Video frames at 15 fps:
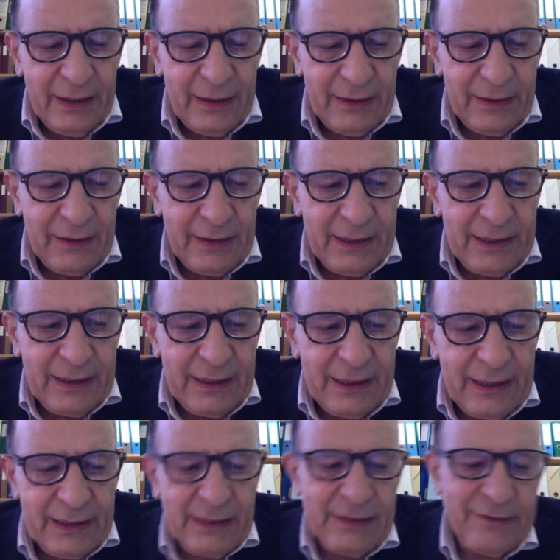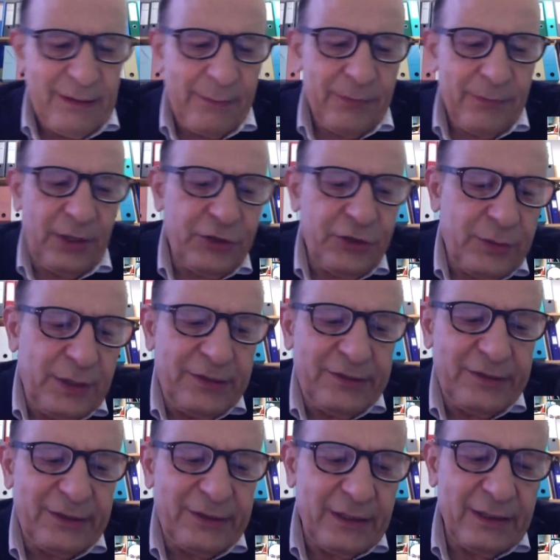In some countries